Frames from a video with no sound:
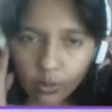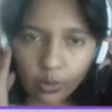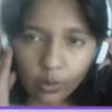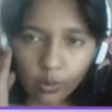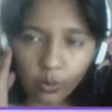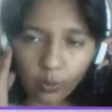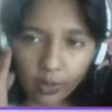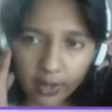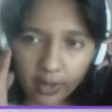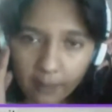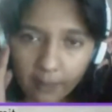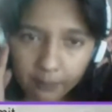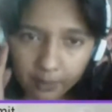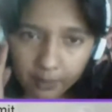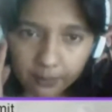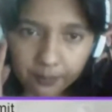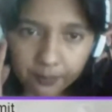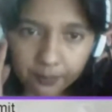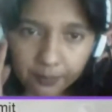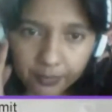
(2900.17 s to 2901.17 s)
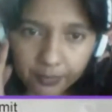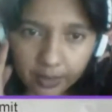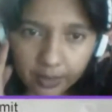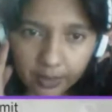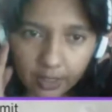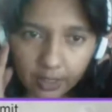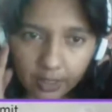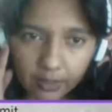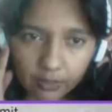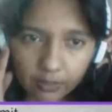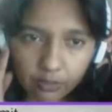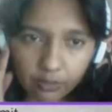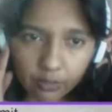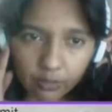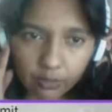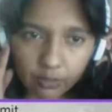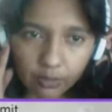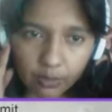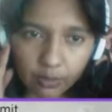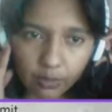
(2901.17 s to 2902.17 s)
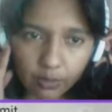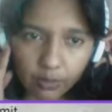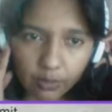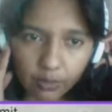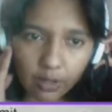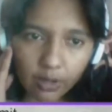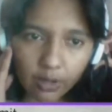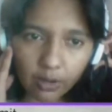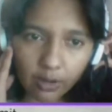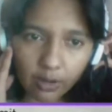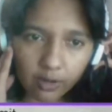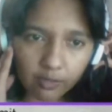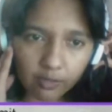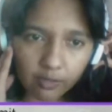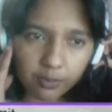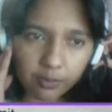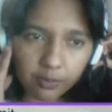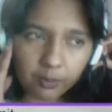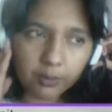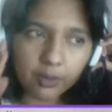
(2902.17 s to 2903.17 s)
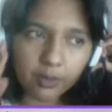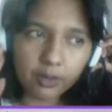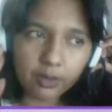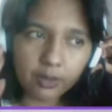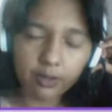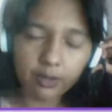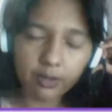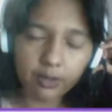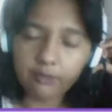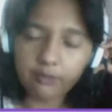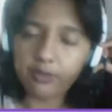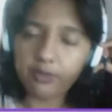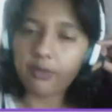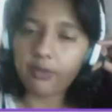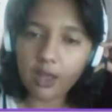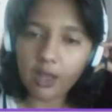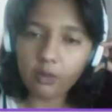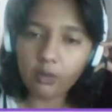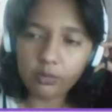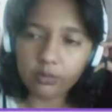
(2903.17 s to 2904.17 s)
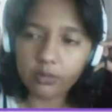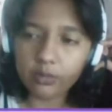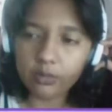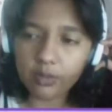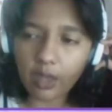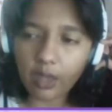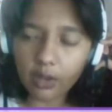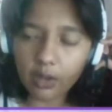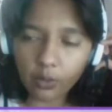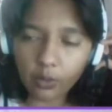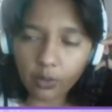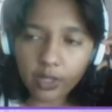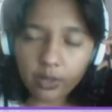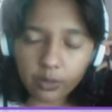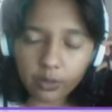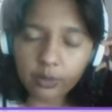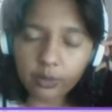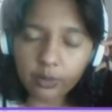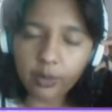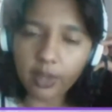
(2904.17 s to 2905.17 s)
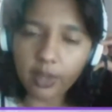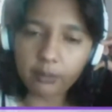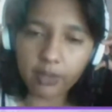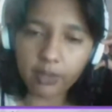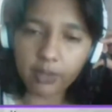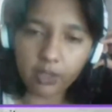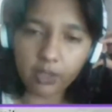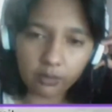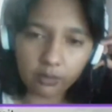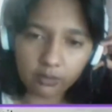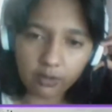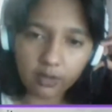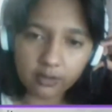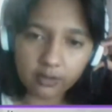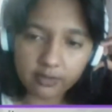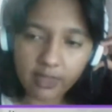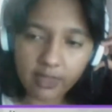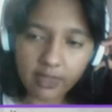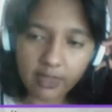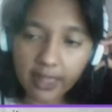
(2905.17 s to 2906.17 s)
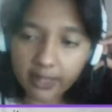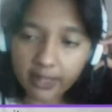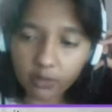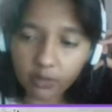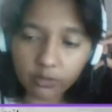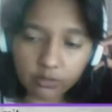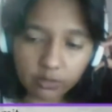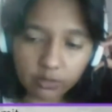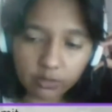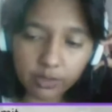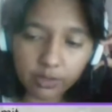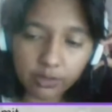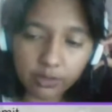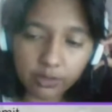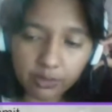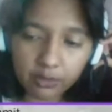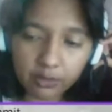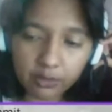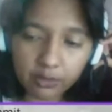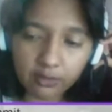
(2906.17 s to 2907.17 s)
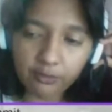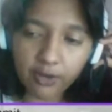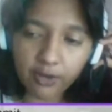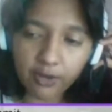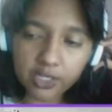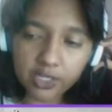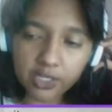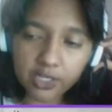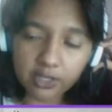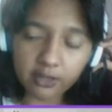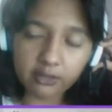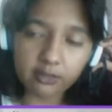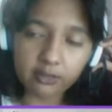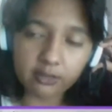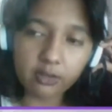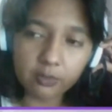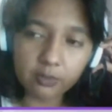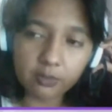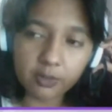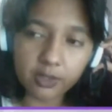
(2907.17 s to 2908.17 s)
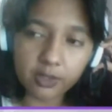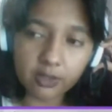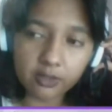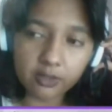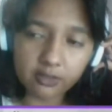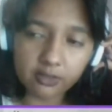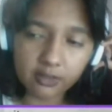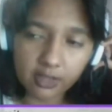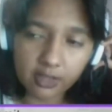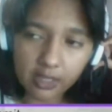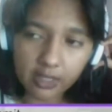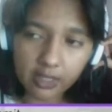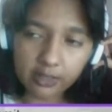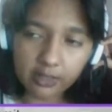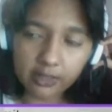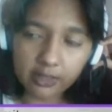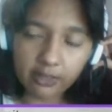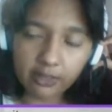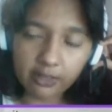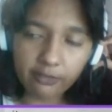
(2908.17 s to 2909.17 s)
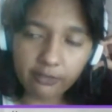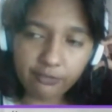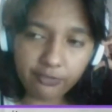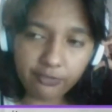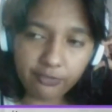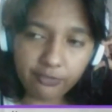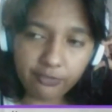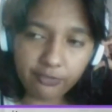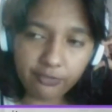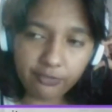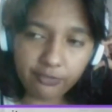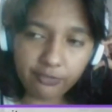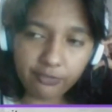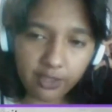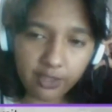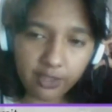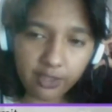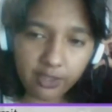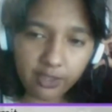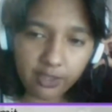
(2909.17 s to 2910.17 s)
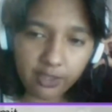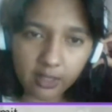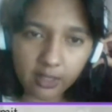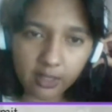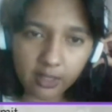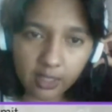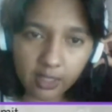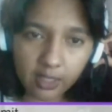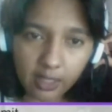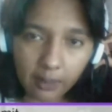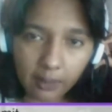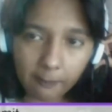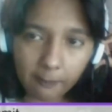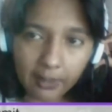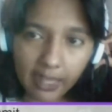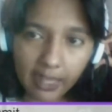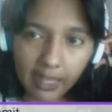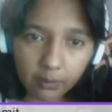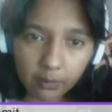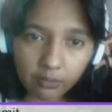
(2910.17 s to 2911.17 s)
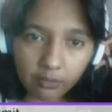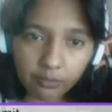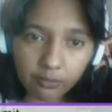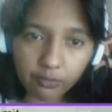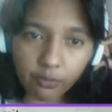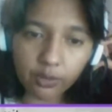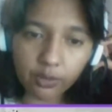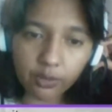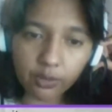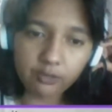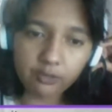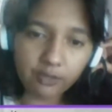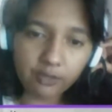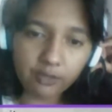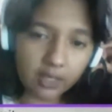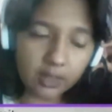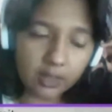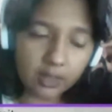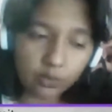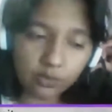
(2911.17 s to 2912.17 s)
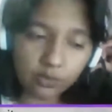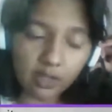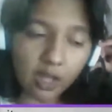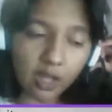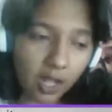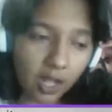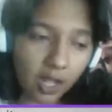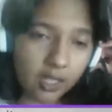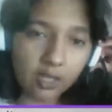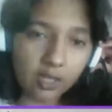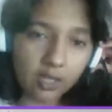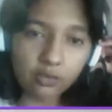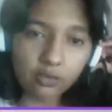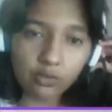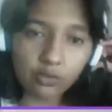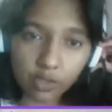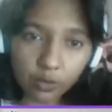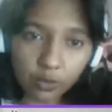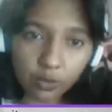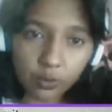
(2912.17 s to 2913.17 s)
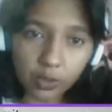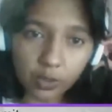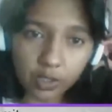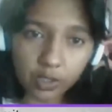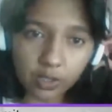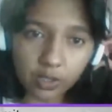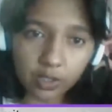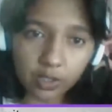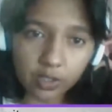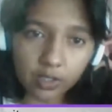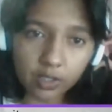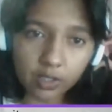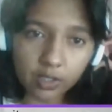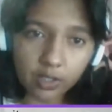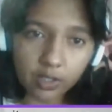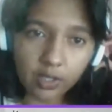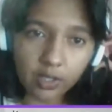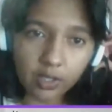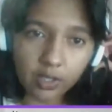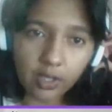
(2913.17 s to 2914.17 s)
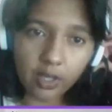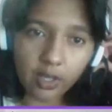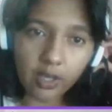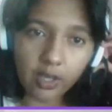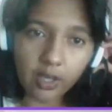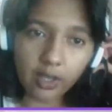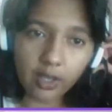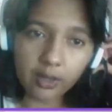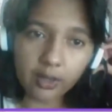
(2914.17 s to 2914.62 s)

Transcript: what happened, and so a lot of people, even right now, are going through ambiguous loss, and they're also going through disenfranchised loss because they feel that they are blamed for the event, and those are hard things to deal with. And I think